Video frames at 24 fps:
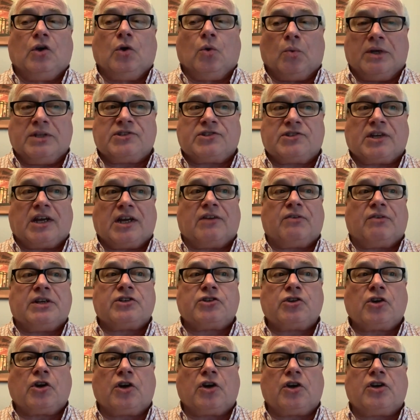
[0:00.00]
Once I
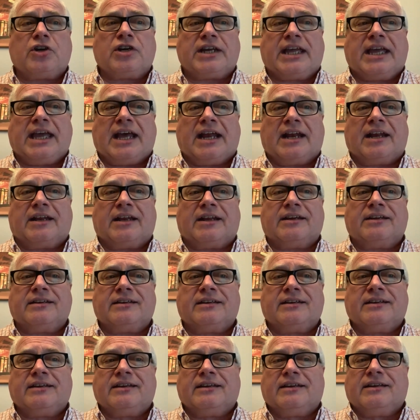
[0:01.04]
return to Canada,
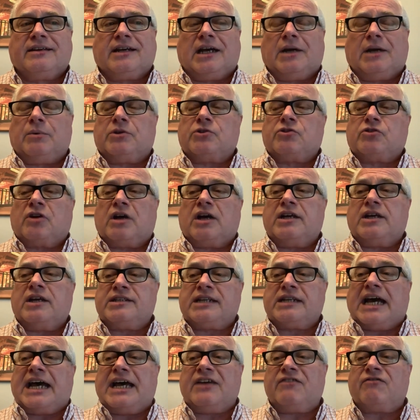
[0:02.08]
I will
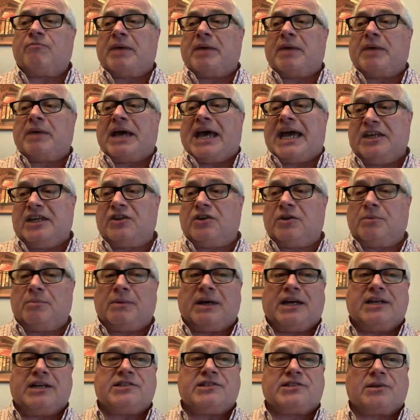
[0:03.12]
dive back into
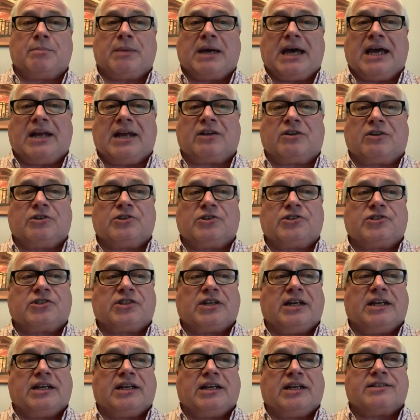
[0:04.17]
my sabbatical
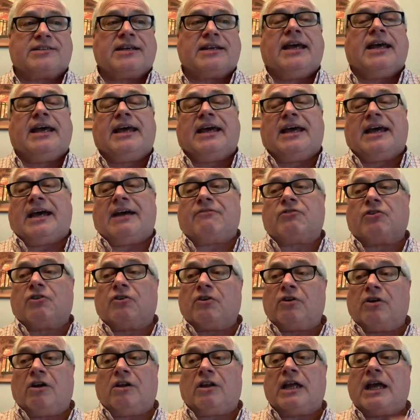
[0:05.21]
studies. After
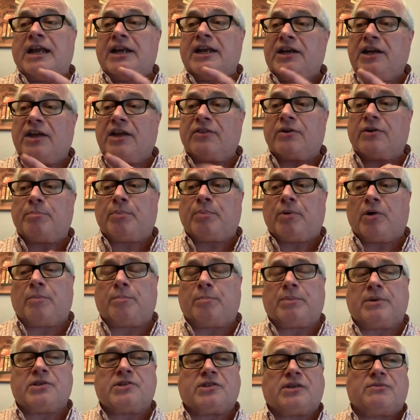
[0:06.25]
all, another
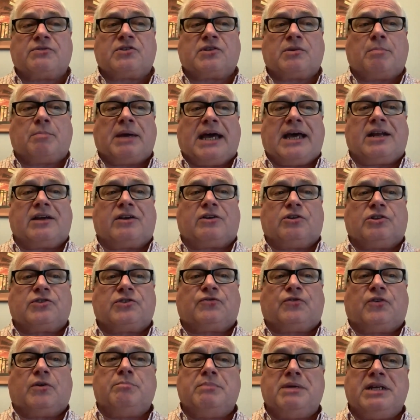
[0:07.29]
purpose of sabbaticals
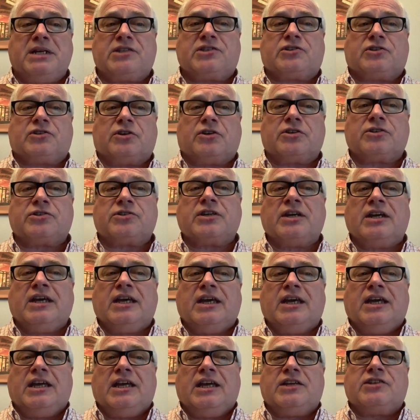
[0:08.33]
for ministers
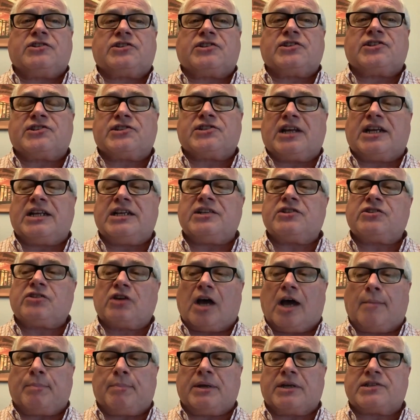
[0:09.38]
is to study
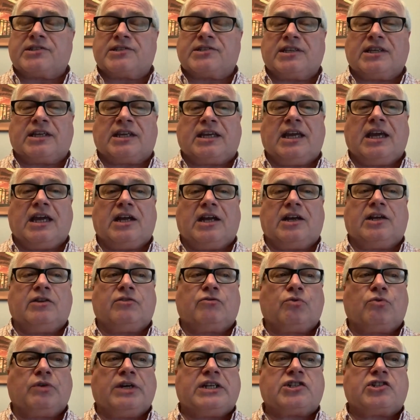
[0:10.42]
topics that can
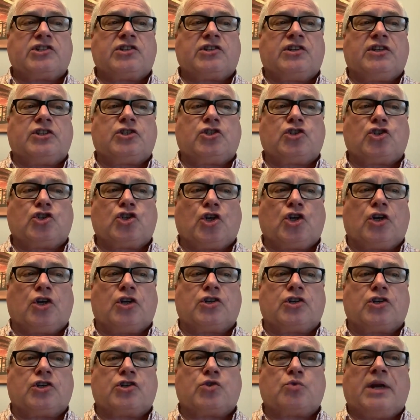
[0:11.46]
enrich the
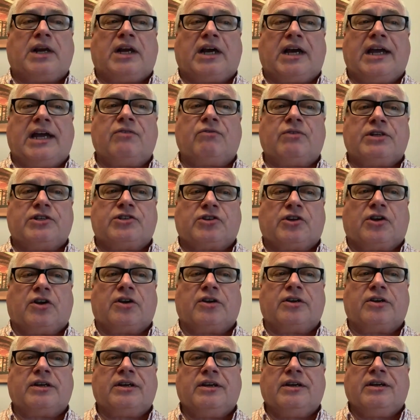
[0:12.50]
church when I
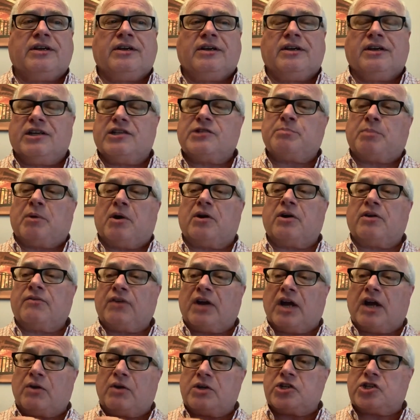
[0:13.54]
return as part of
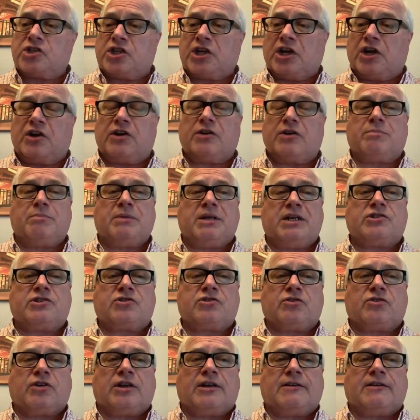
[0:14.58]
our shared
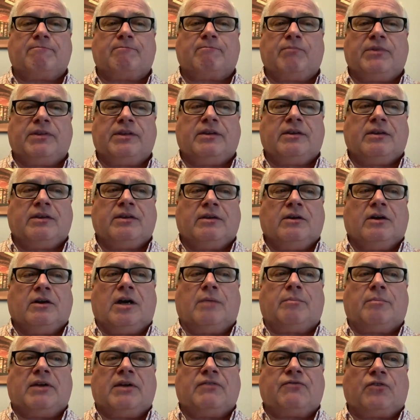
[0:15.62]
ministry.
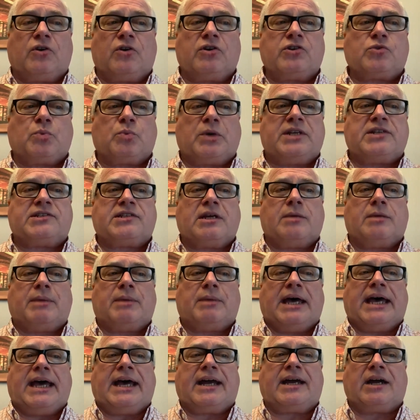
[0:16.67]
On my first Wednesday
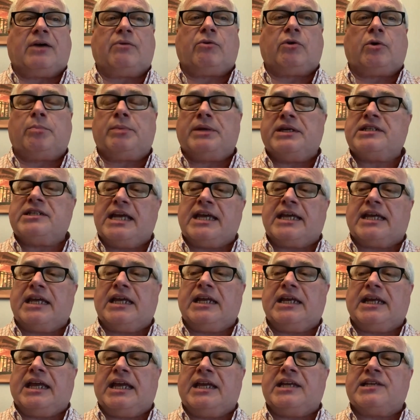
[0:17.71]
back, I will be
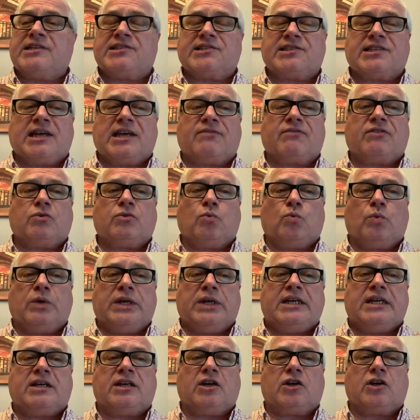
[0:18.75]
taking a
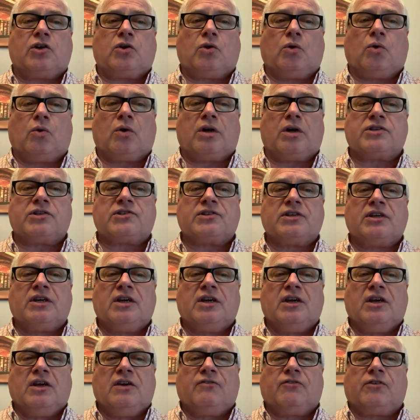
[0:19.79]
7-week course
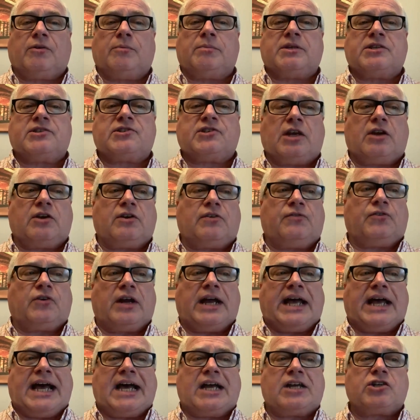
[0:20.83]
from the Center
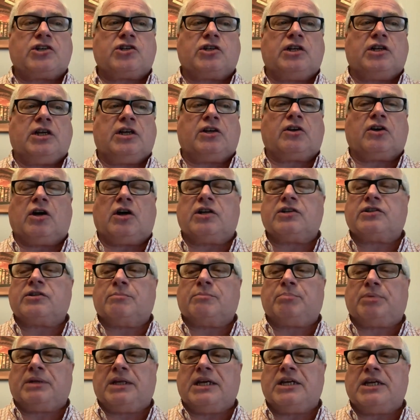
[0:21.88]
for Action and
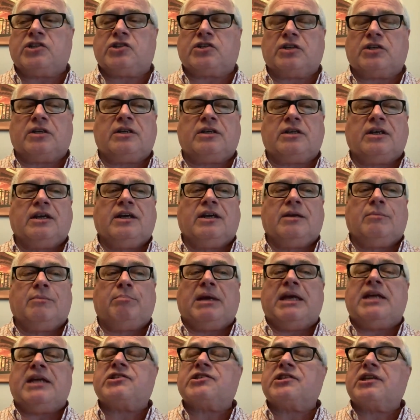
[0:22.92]
Contemplation
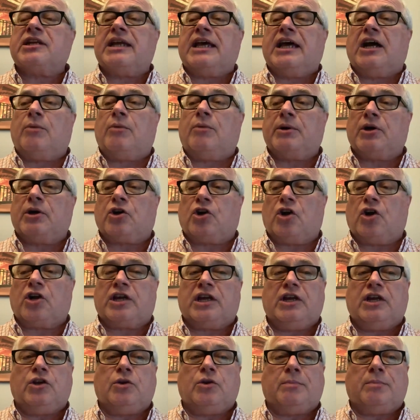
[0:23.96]
based in
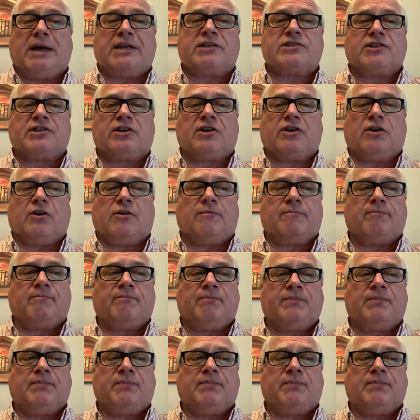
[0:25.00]
Albuquerque, New Mexico.